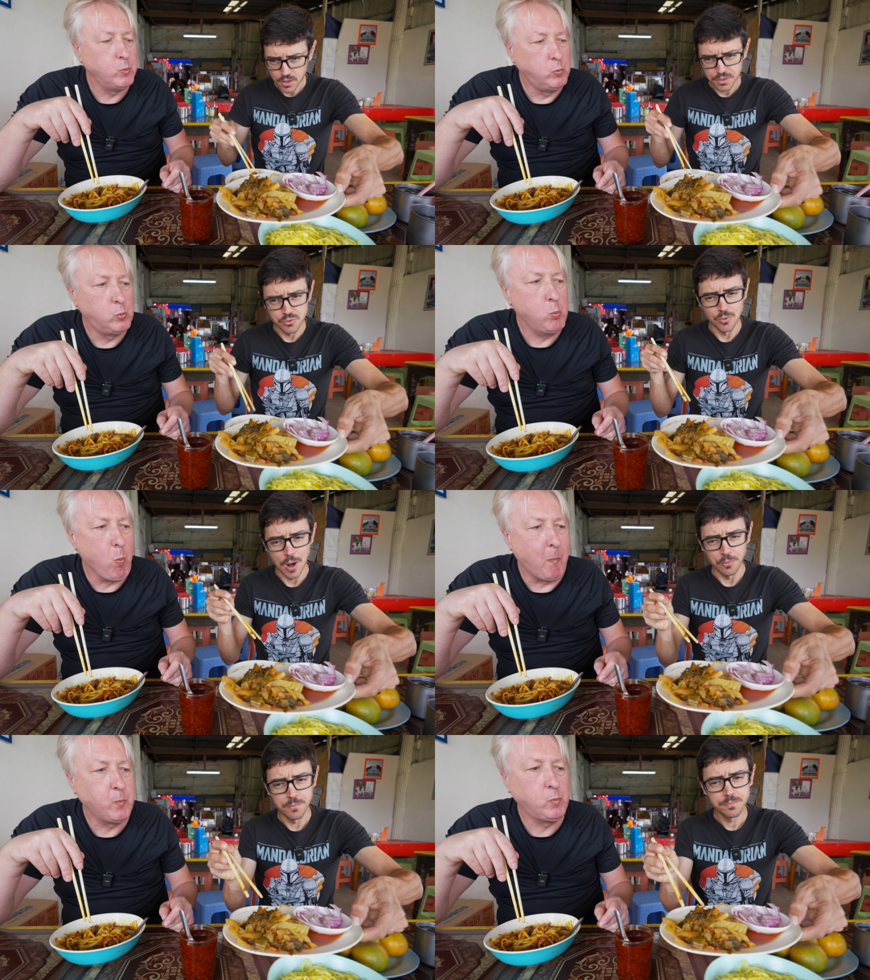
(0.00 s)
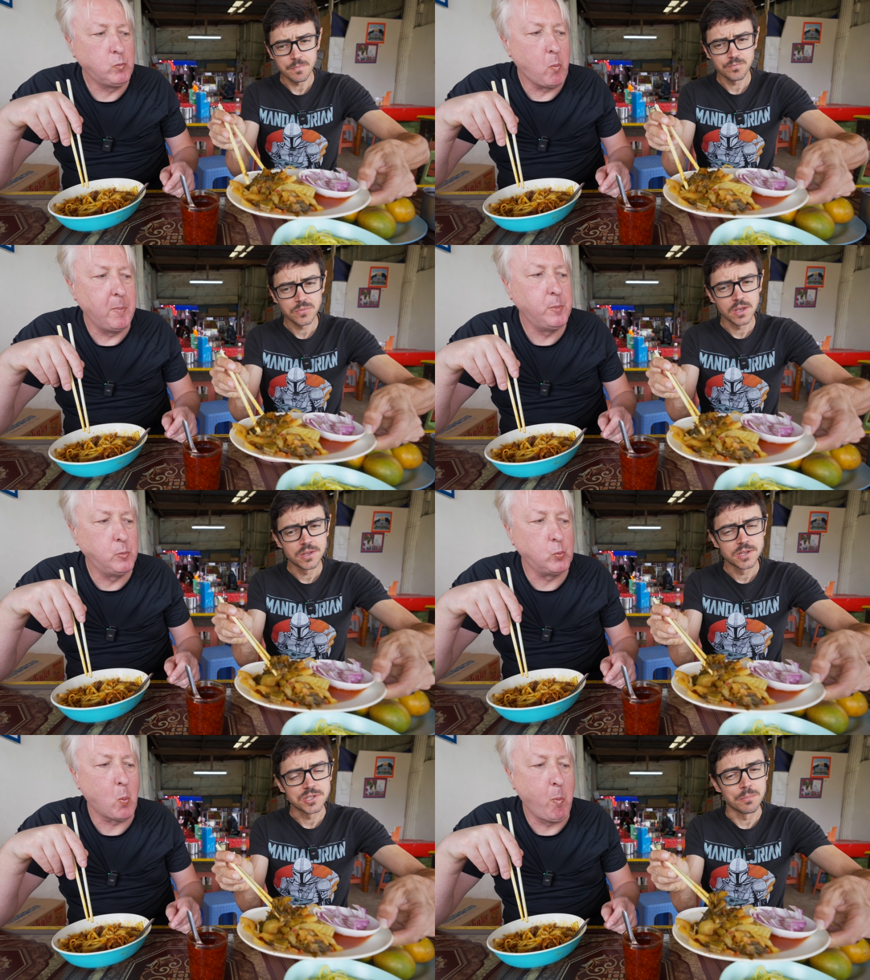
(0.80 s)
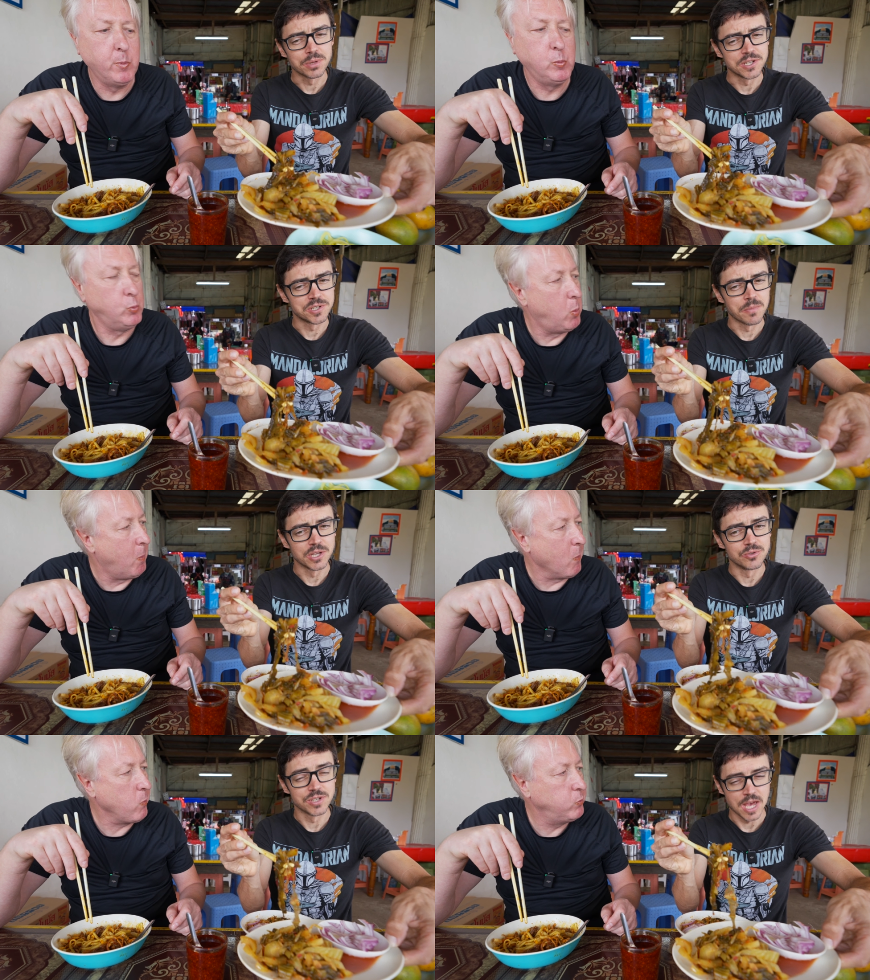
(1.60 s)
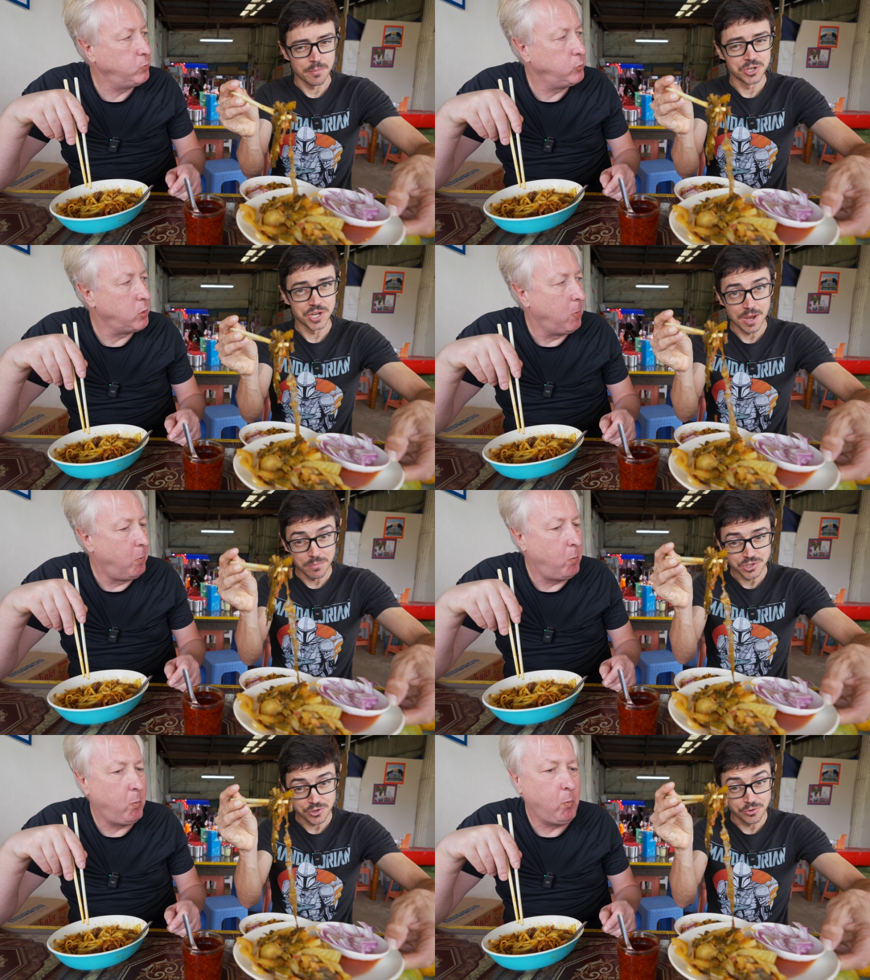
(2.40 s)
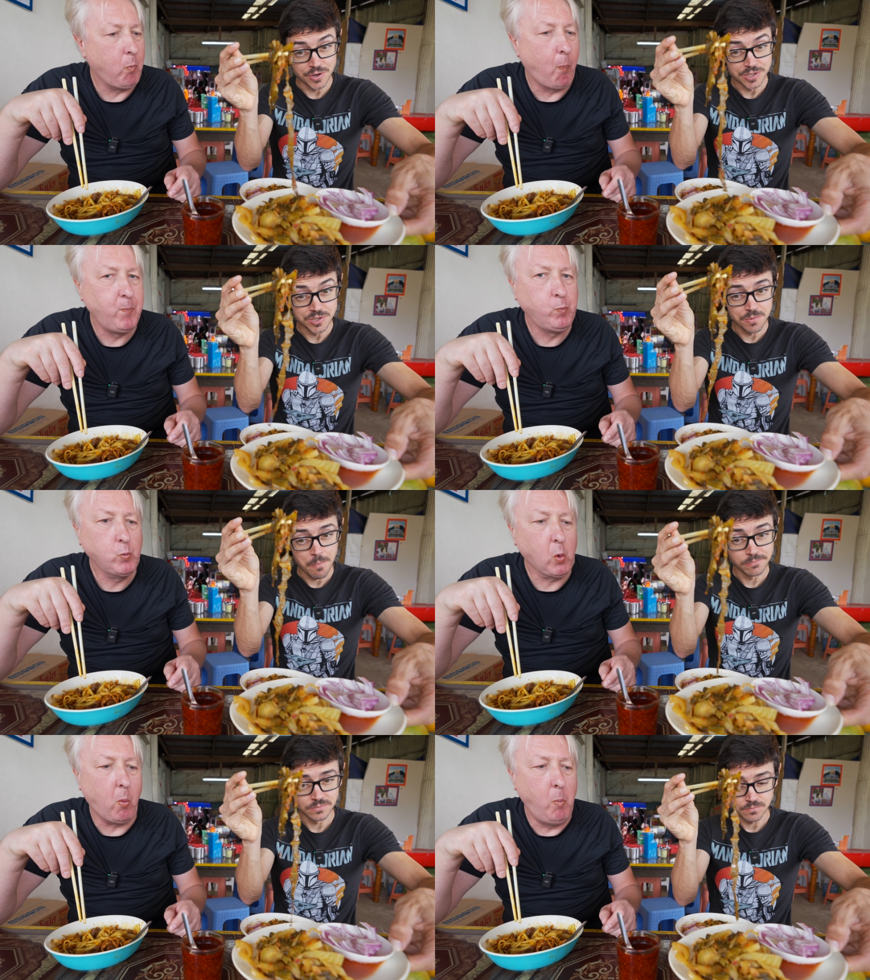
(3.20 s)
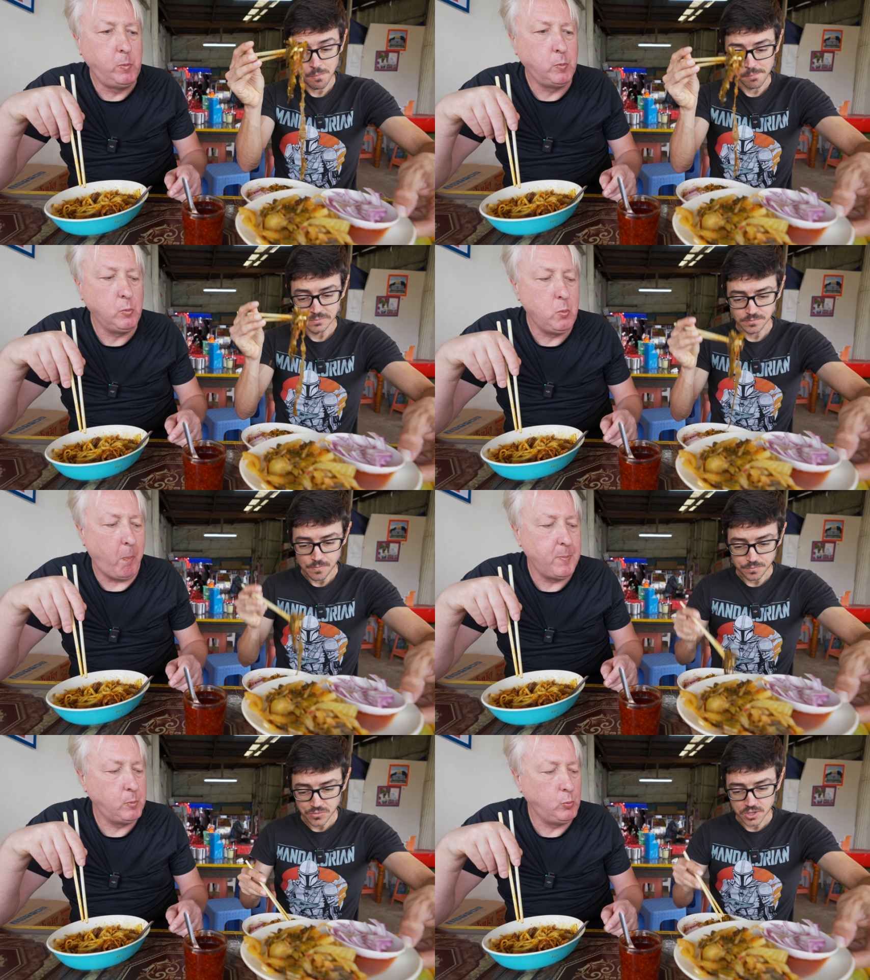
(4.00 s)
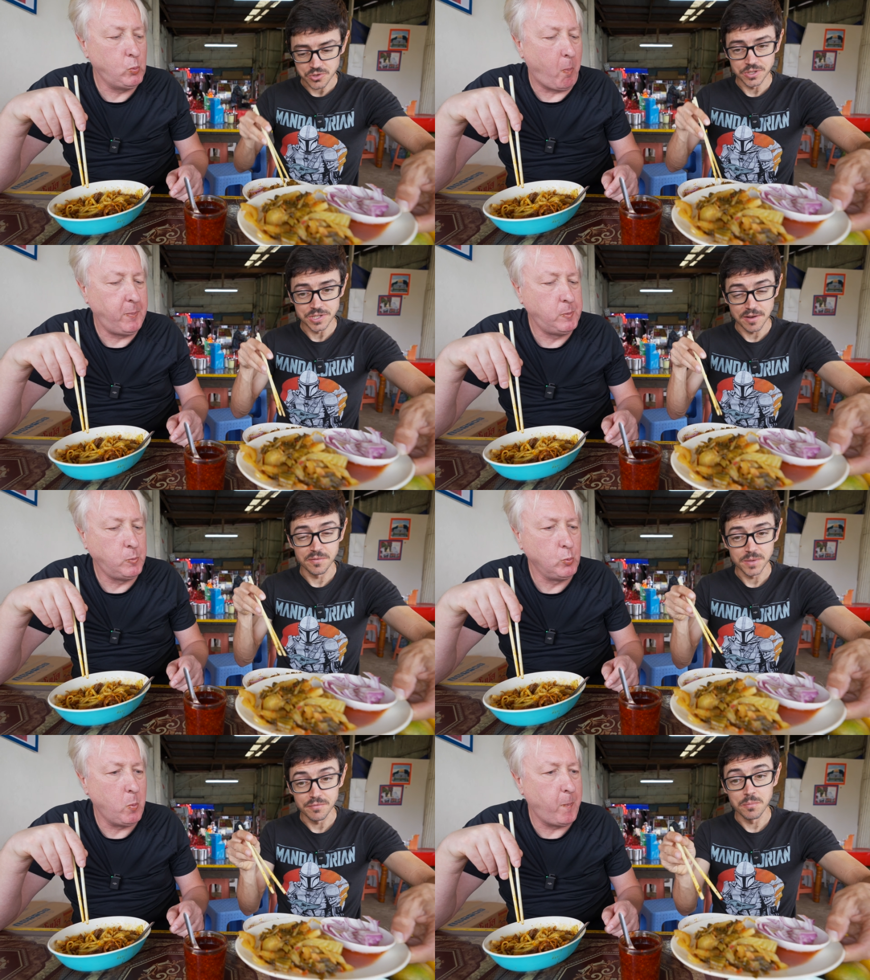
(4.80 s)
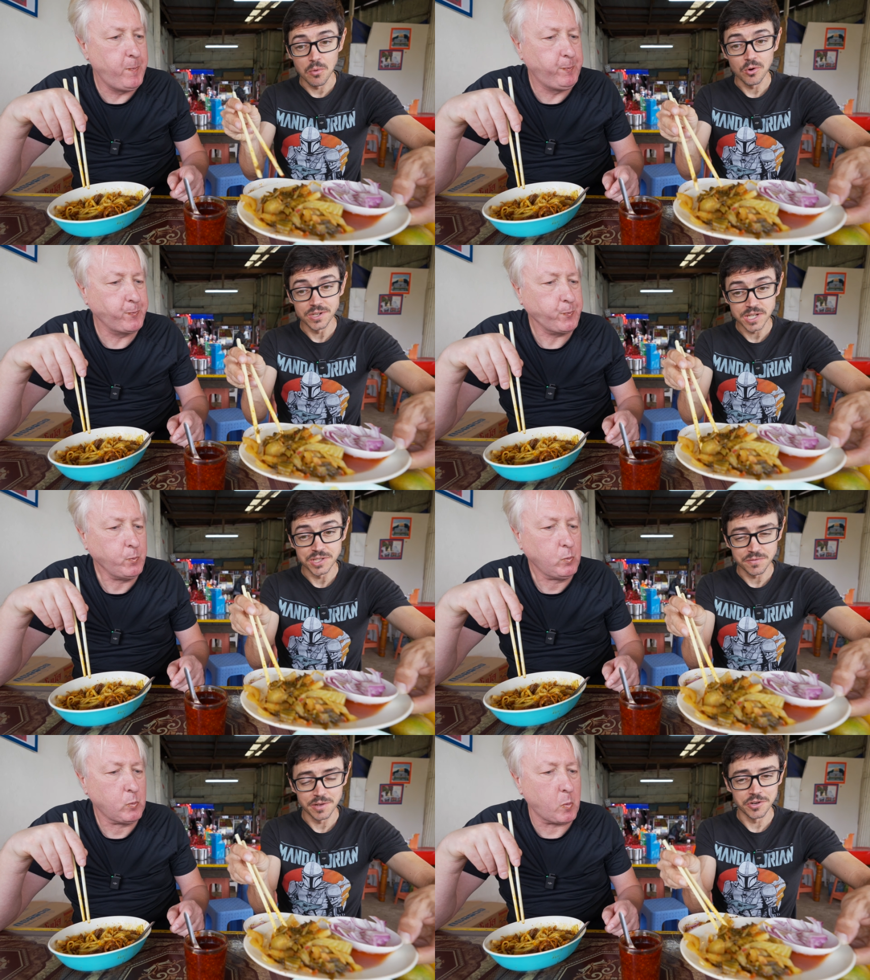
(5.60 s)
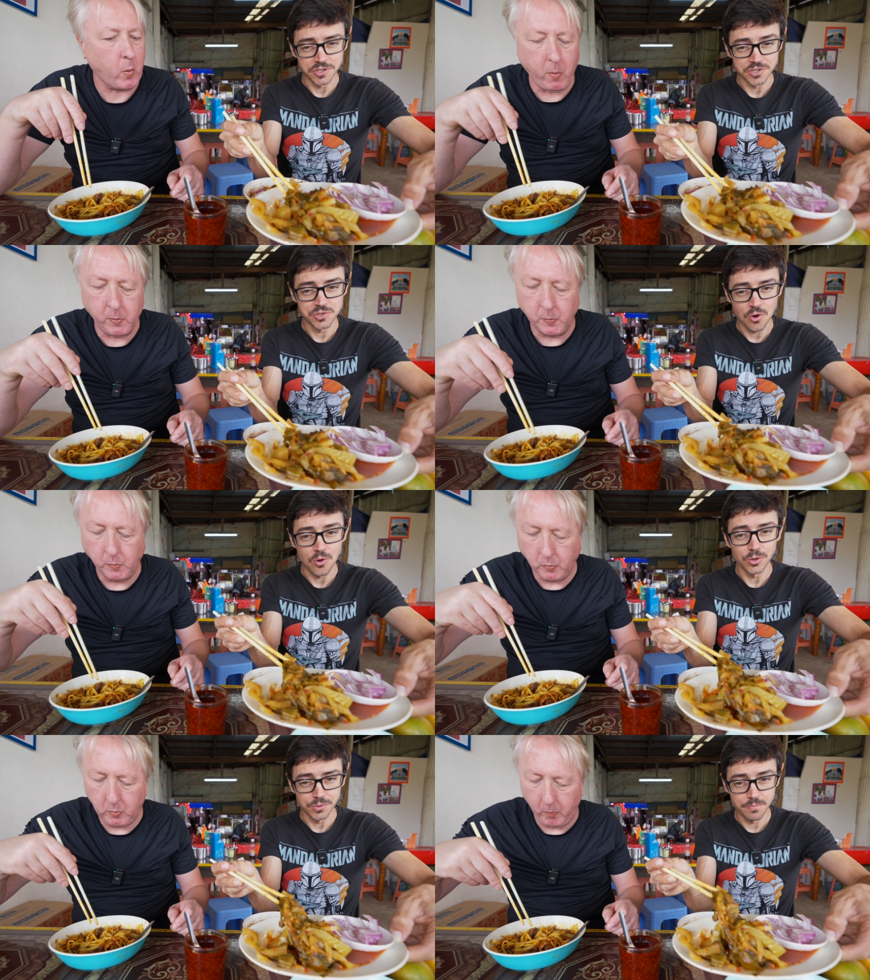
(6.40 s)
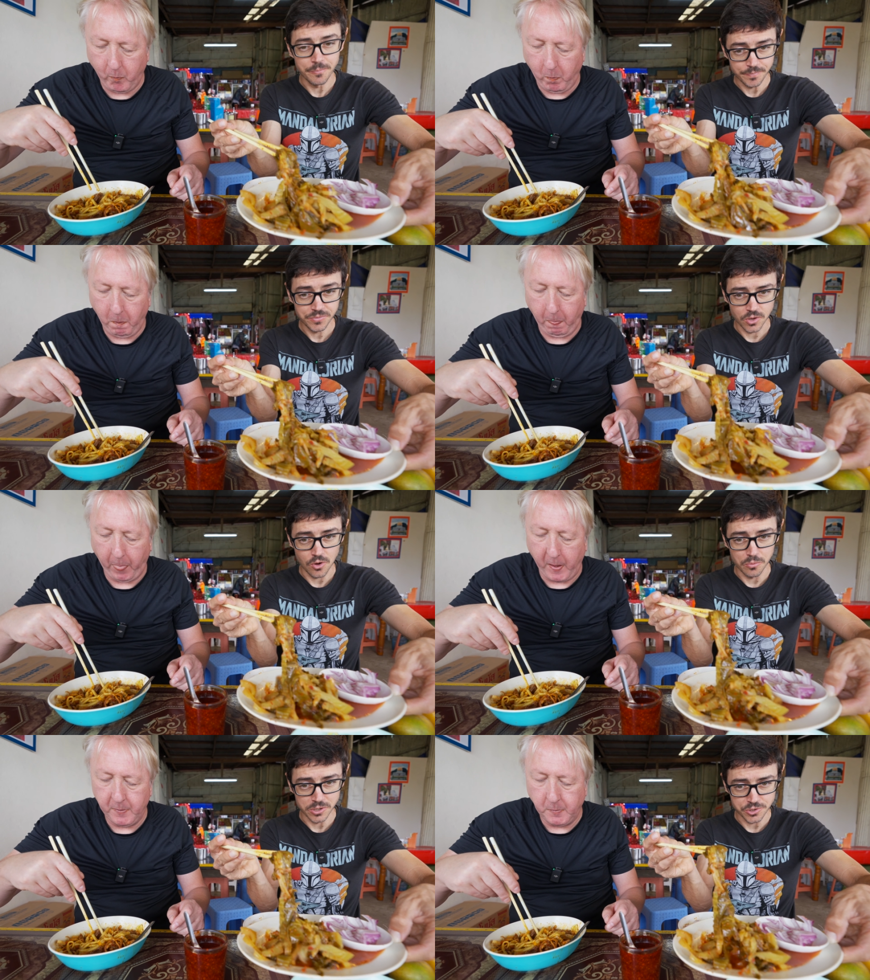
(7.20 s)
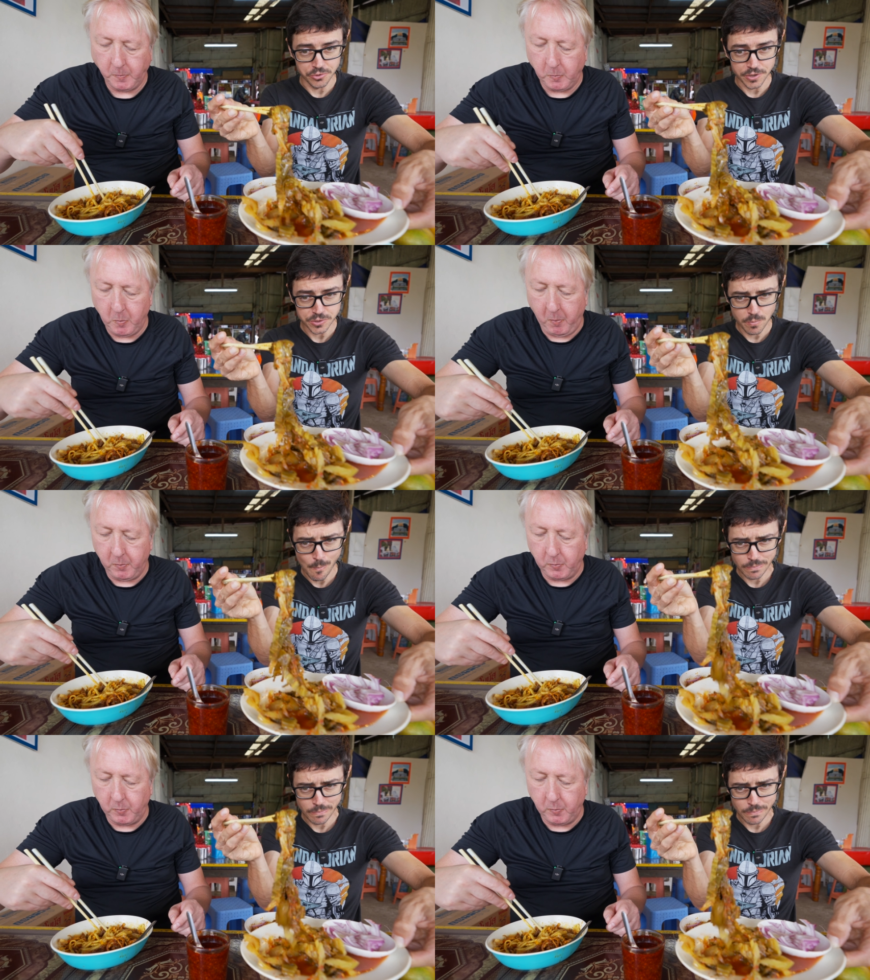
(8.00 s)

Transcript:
Speaker 1: throughout. Some places might use cabbage and mustard greens. So these have even more intense flavor because it's all all mustard greens.